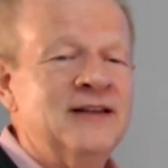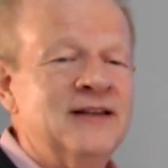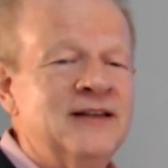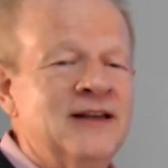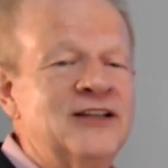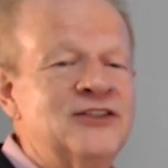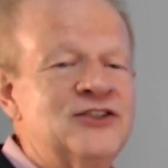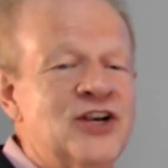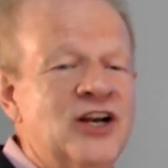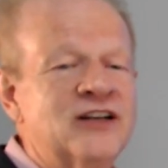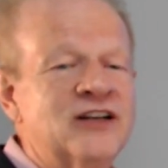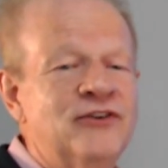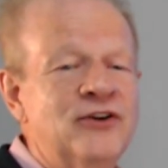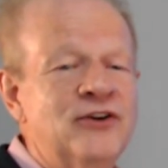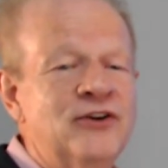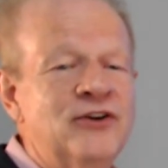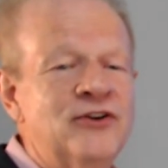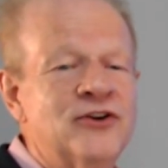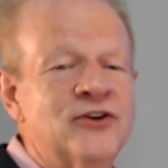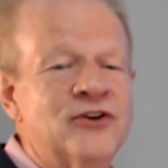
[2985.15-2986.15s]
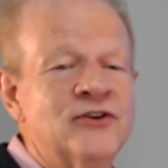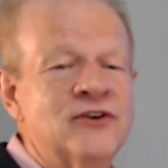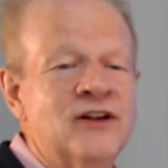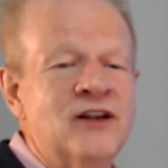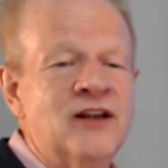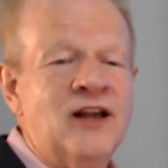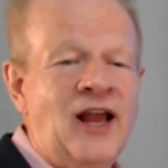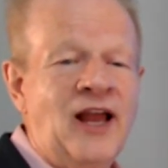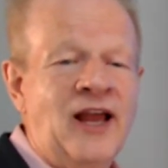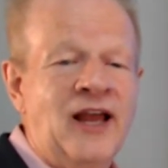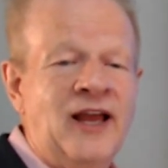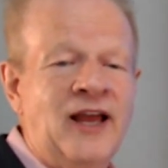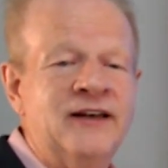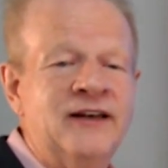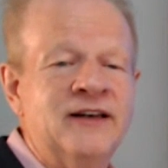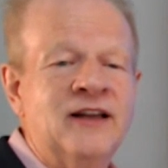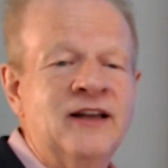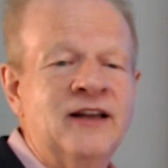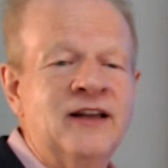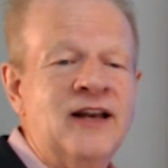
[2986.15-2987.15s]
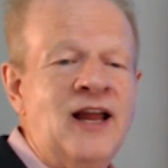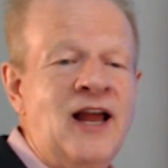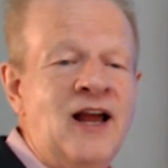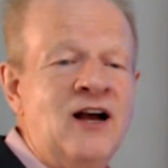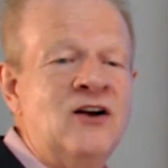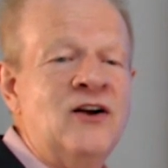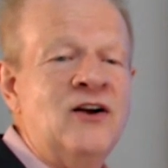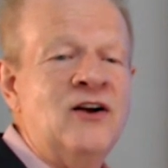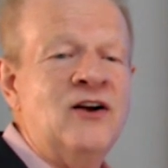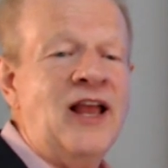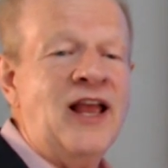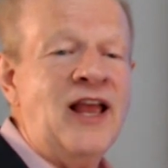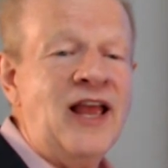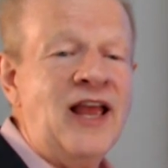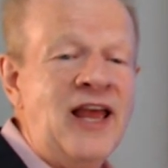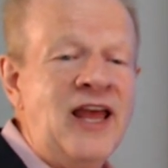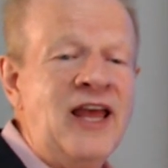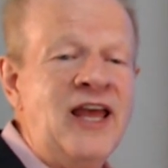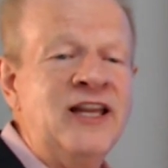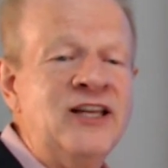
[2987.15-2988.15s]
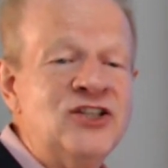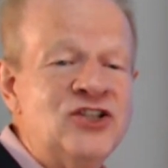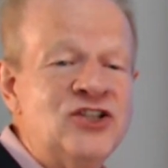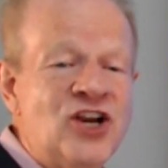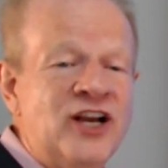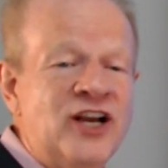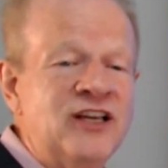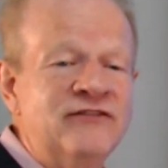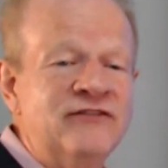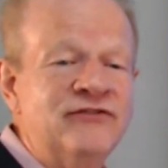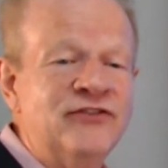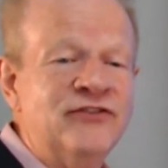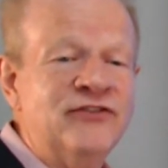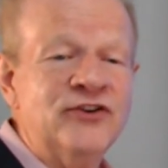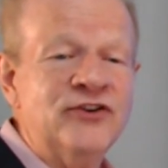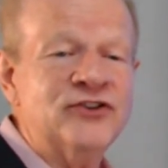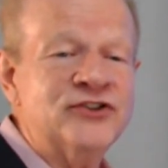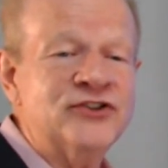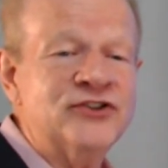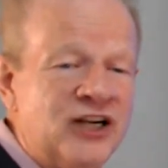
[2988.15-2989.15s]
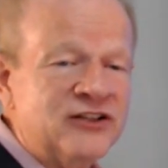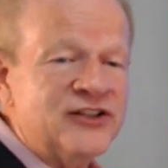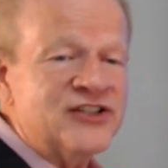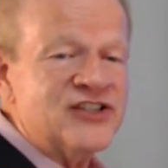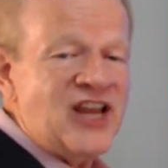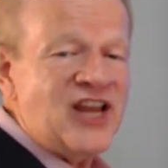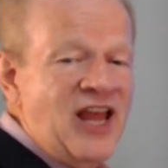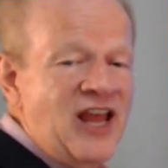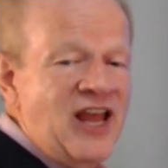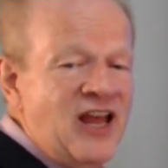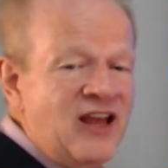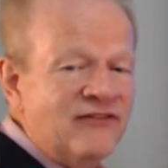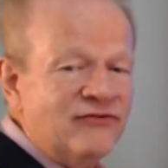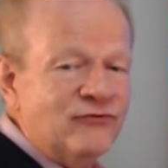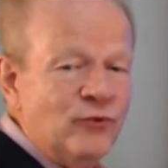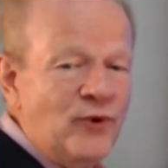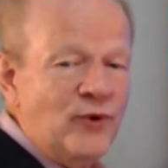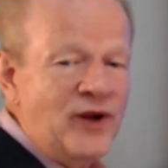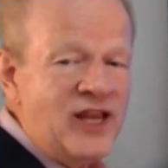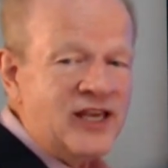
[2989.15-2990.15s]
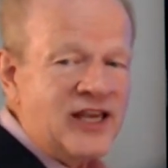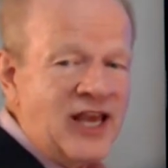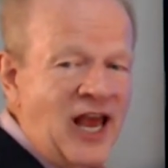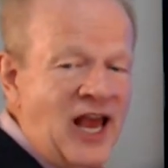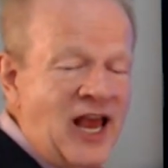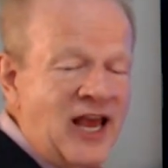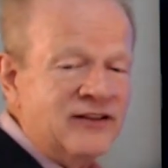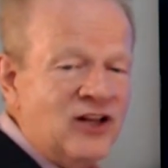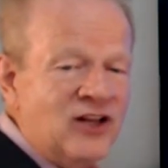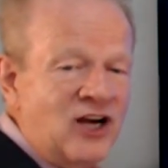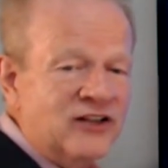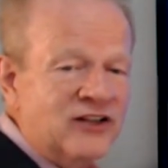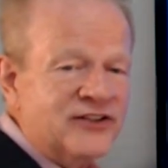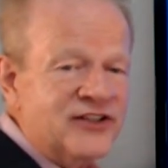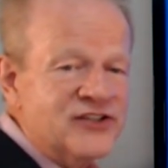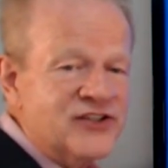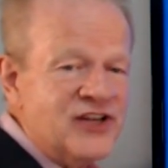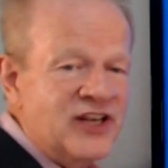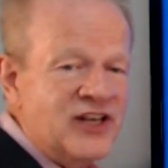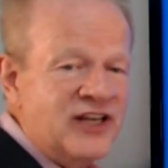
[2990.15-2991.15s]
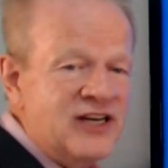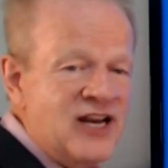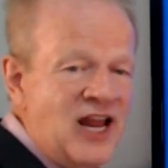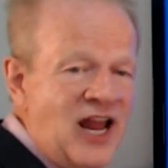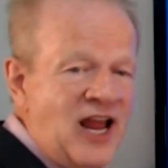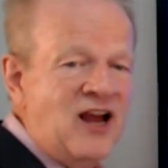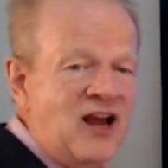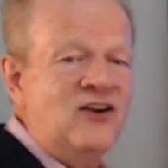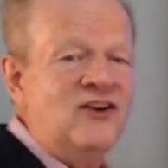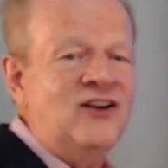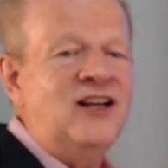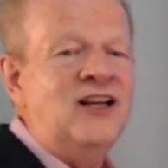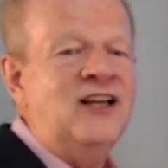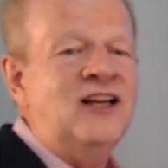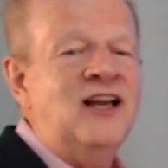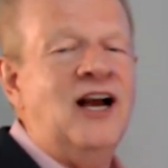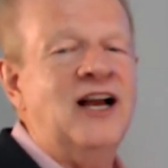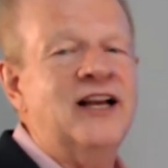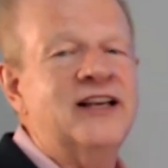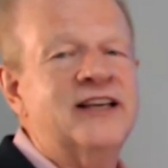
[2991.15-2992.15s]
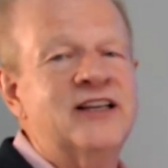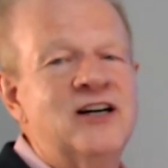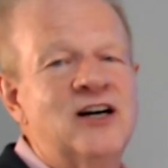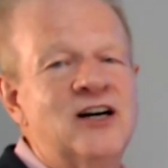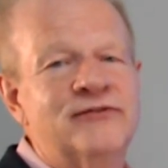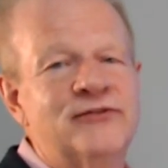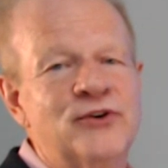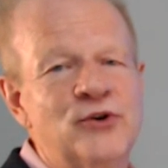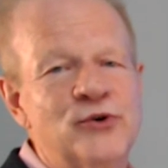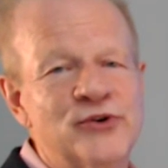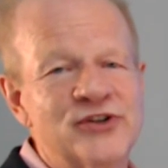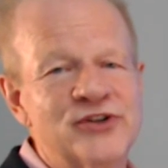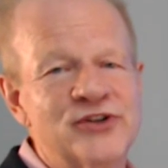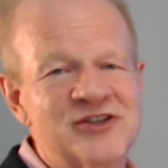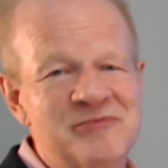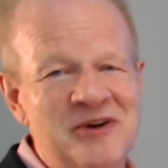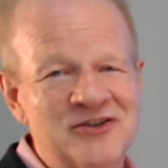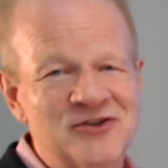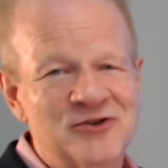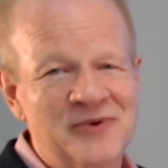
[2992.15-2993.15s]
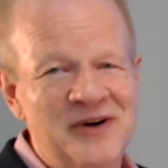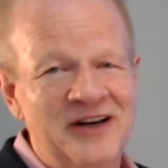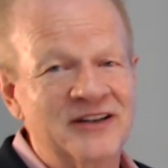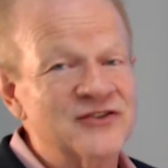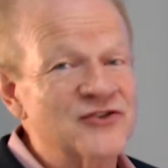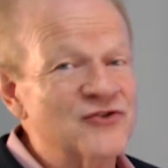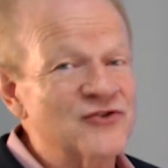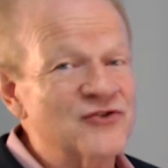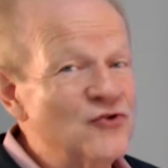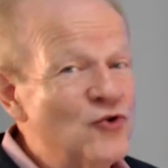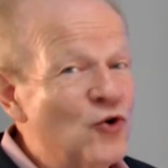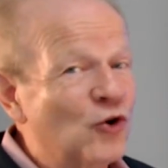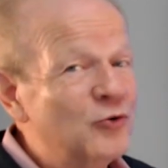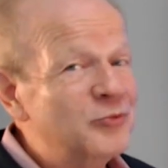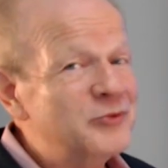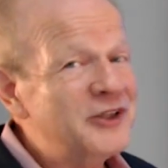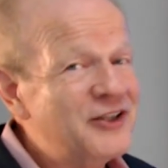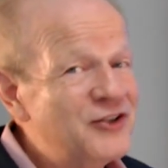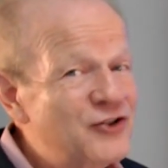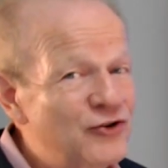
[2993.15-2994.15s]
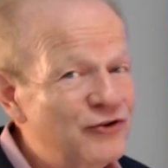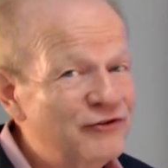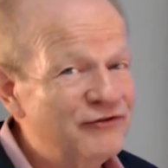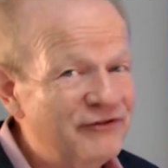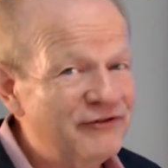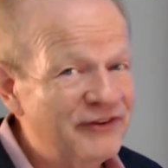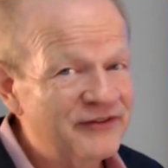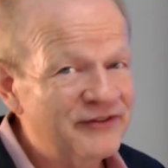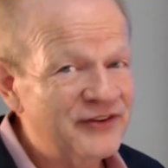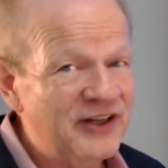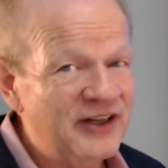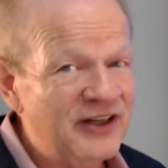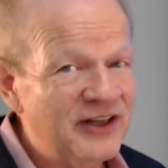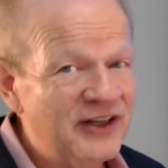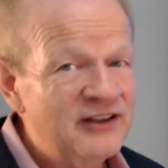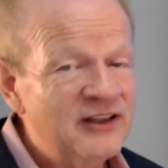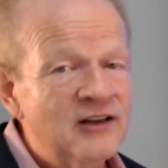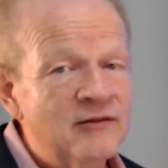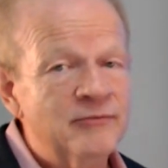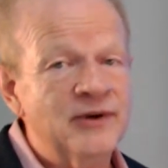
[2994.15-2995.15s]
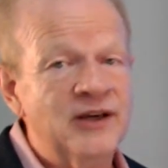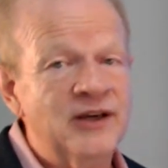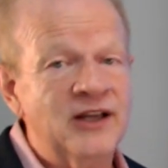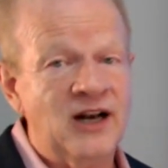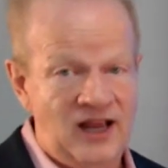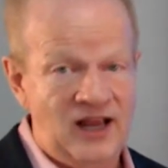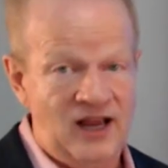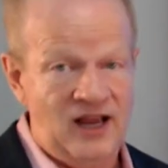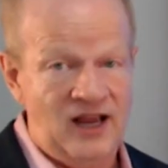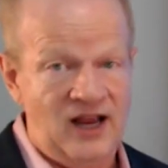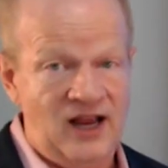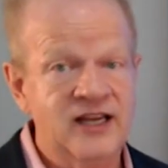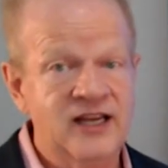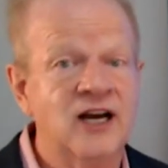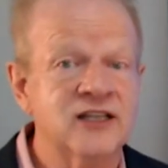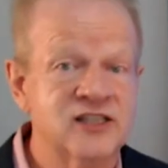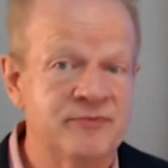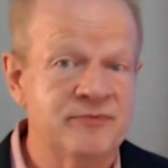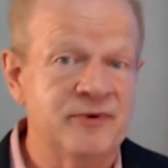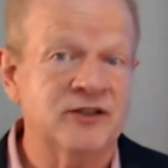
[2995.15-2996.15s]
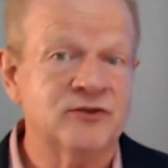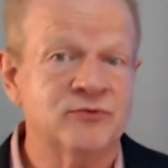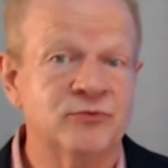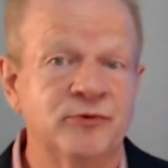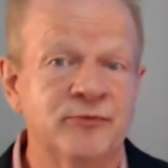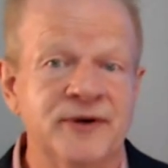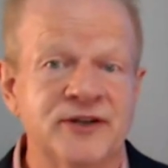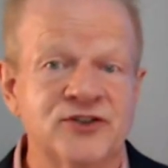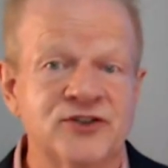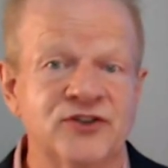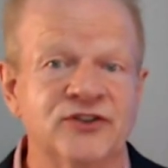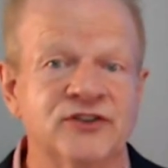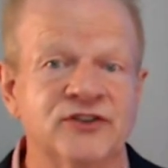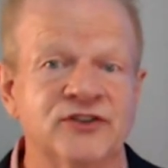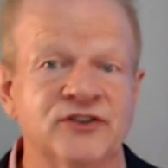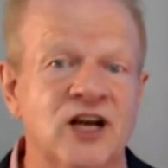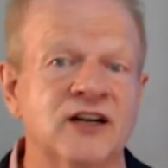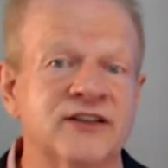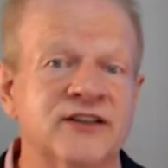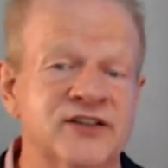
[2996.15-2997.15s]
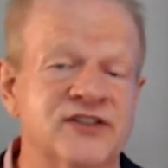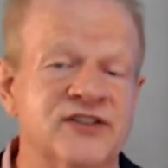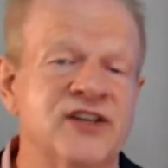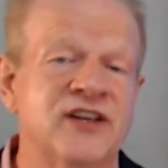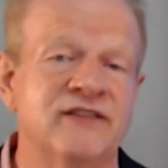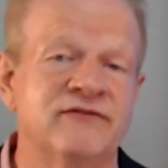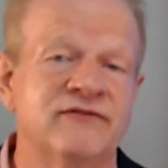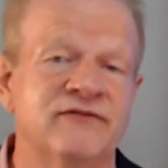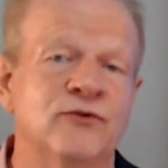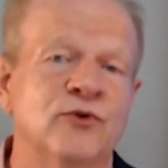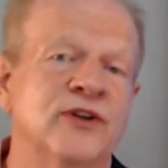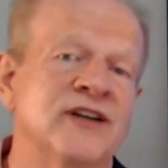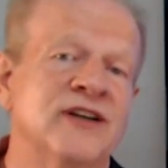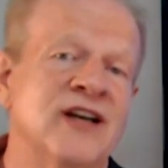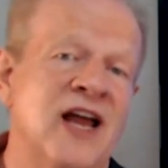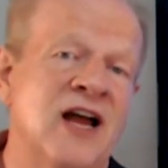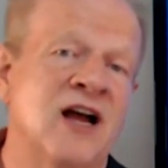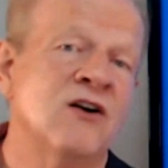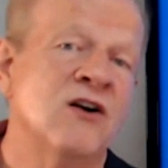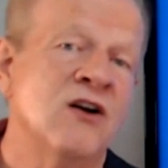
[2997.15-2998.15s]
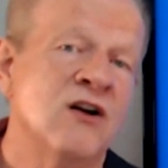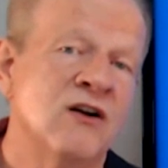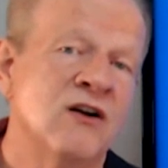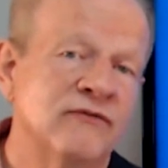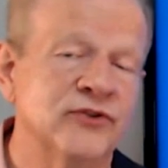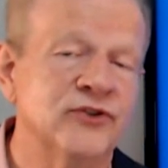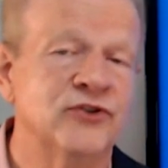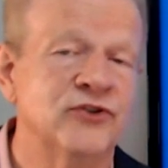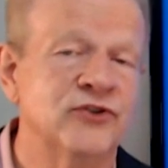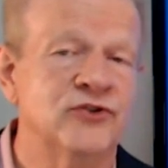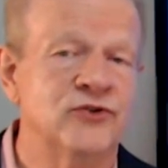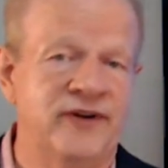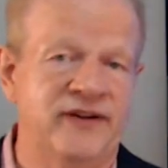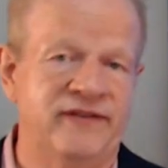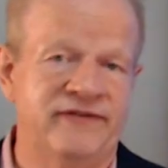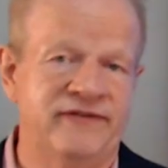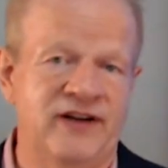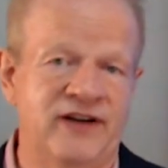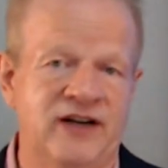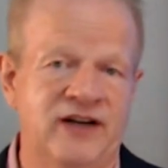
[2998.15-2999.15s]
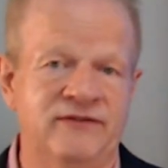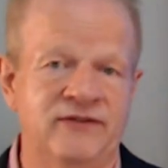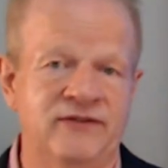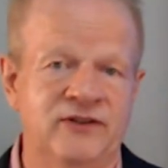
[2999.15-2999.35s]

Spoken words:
I checked further. And now in checking further, Douglas, if we can lock this in now, I can offer you a special rate. It's normally $250, but I got special permission to lock this in for you now for $225.